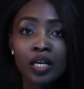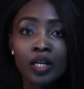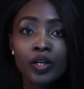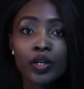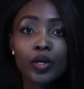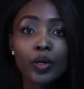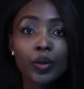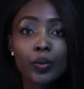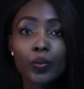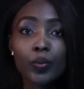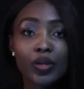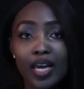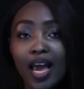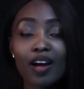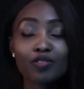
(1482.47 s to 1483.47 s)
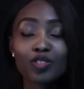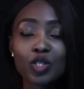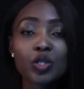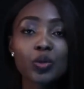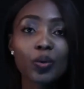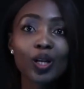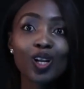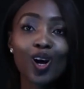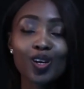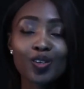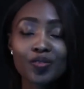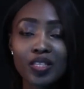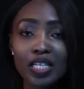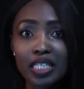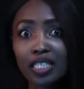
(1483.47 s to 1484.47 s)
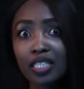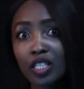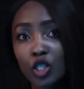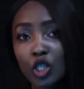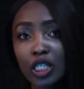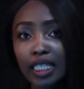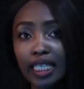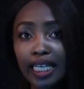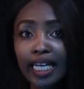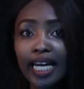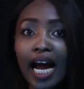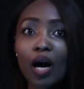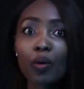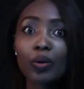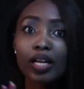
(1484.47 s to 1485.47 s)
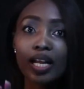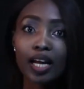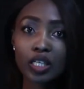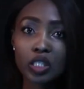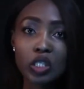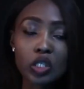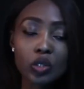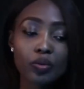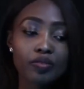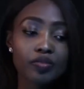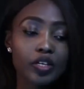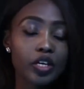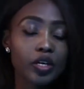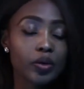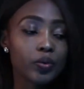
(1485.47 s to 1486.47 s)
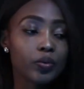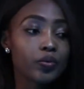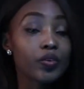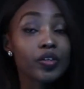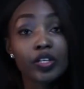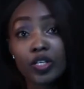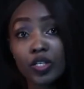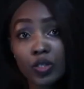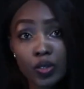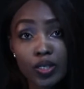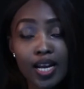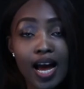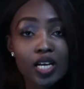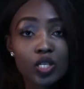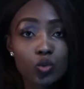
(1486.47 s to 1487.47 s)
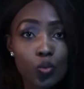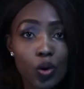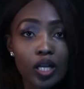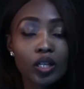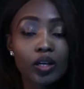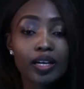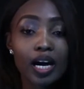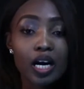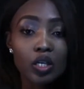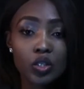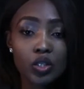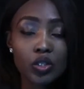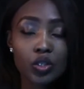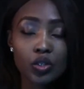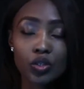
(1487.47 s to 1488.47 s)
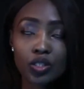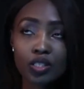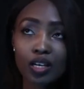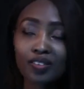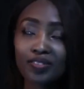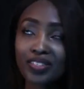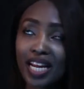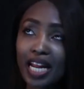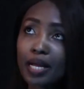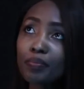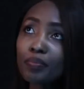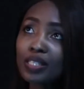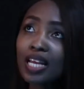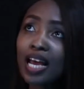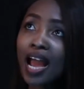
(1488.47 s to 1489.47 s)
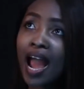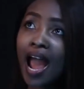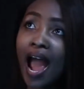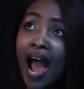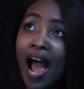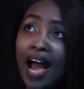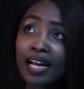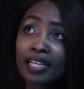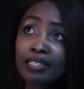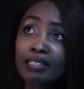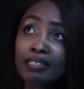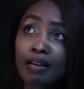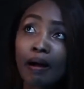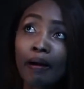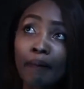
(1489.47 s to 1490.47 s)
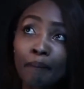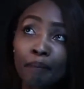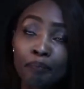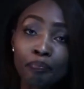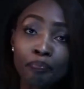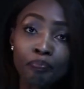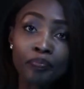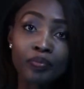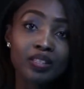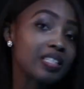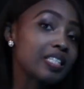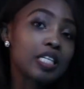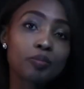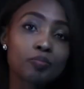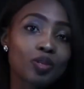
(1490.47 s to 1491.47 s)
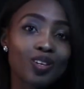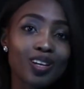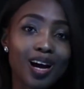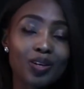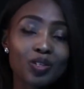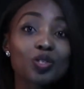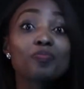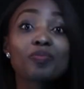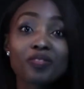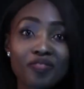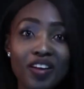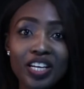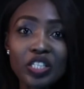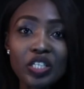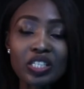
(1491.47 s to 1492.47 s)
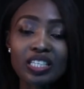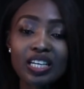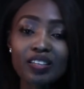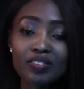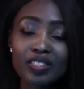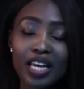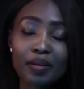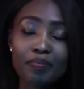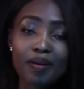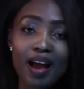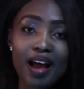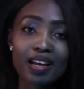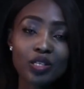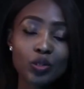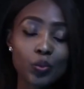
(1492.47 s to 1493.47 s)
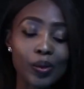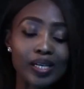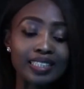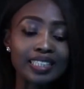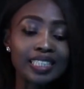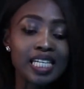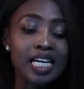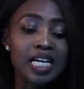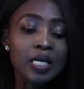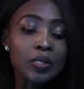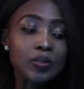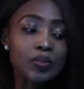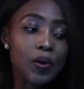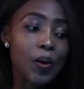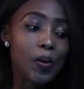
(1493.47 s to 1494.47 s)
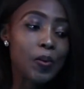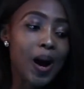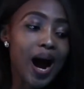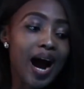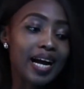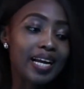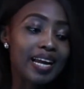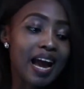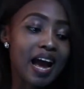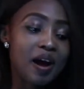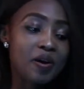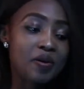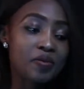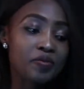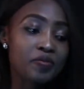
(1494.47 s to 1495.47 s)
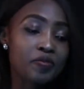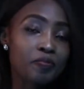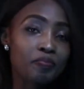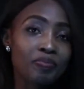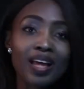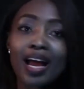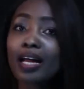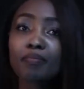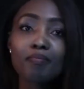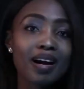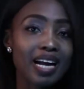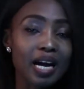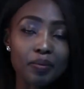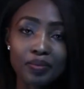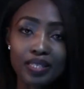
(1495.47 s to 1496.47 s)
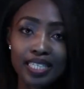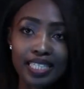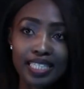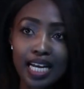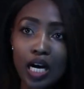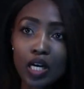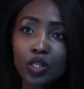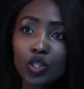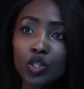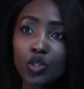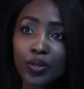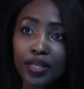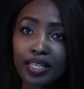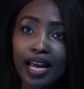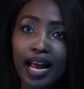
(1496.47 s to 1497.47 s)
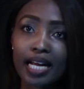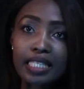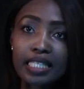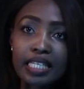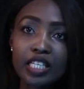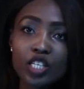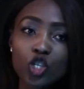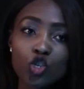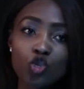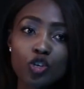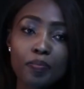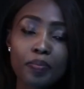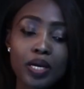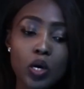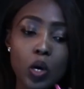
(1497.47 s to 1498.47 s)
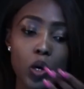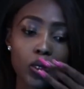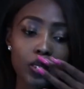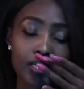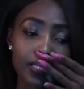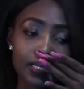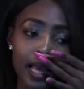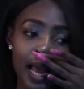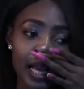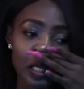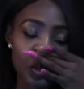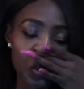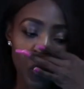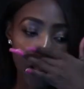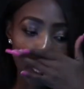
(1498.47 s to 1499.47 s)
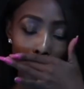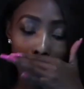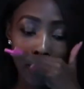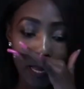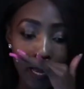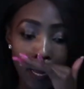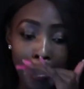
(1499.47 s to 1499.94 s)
we have to do a lot of things digitally. I would like to do a video very soon as well on how to do self-tapes and the tips on how to perfect your self-tape as well. So I have had my ups and downs during the acting industry because as well,